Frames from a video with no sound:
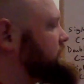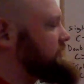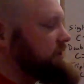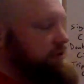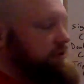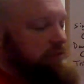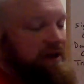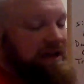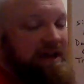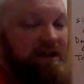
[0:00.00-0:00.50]

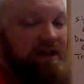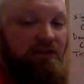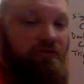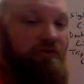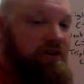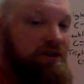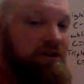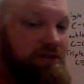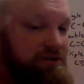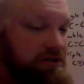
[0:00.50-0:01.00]
You pick
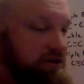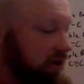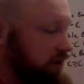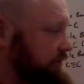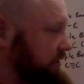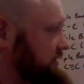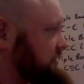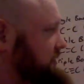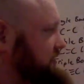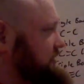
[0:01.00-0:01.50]
either end to start
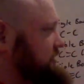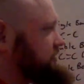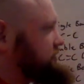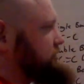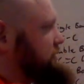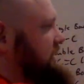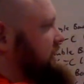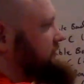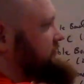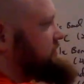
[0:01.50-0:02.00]
with.
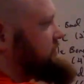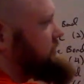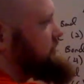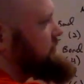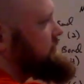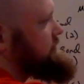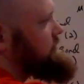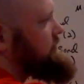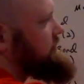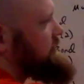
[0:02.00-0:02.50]
So I have
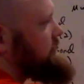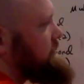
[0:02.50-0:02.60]
2,